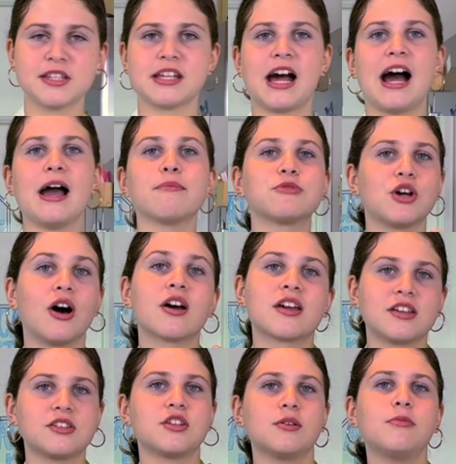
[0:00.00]
I'm talking
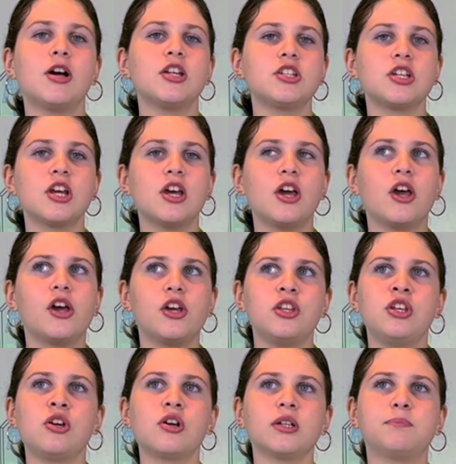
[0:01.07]
so much.
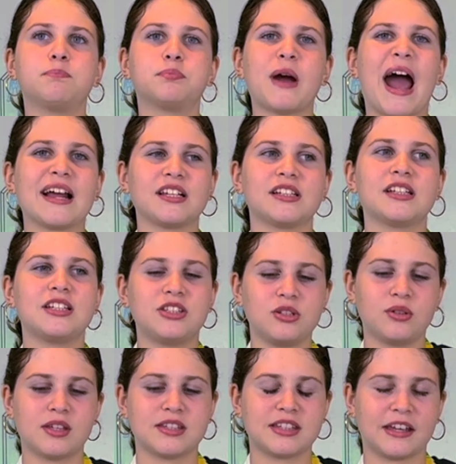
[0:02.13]
You could practically do
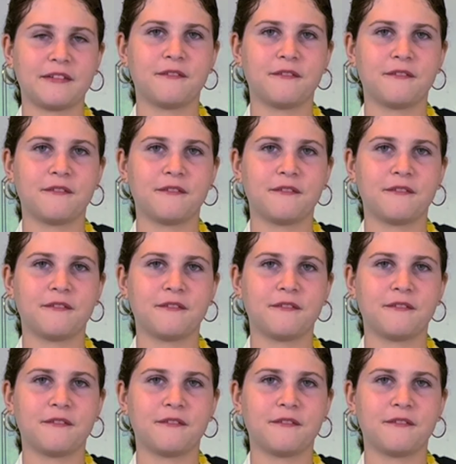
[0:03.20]
this like